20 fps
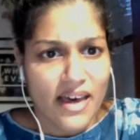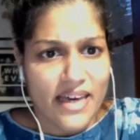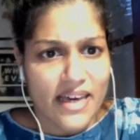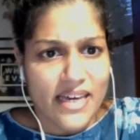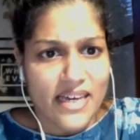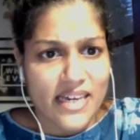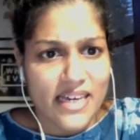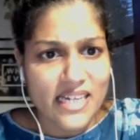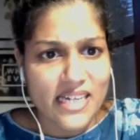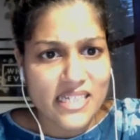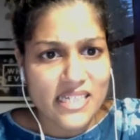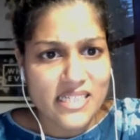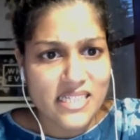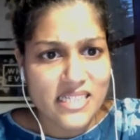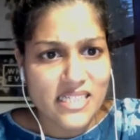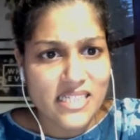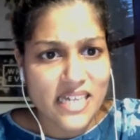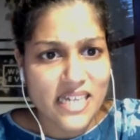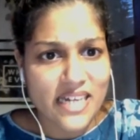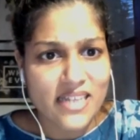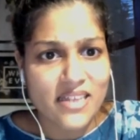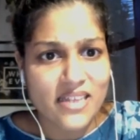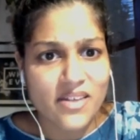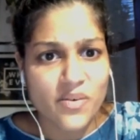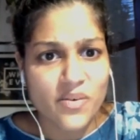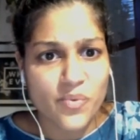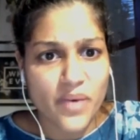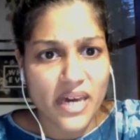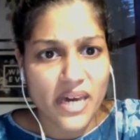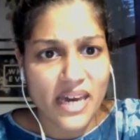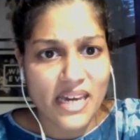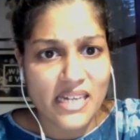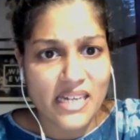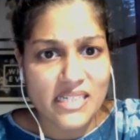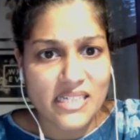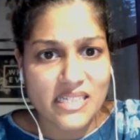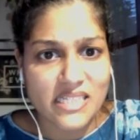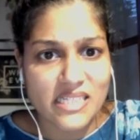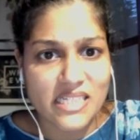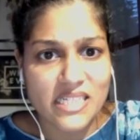He said the way he
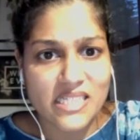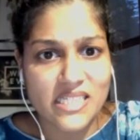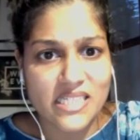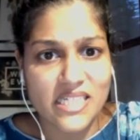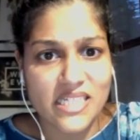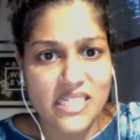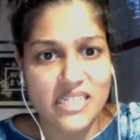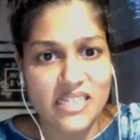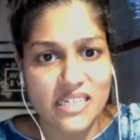sees it,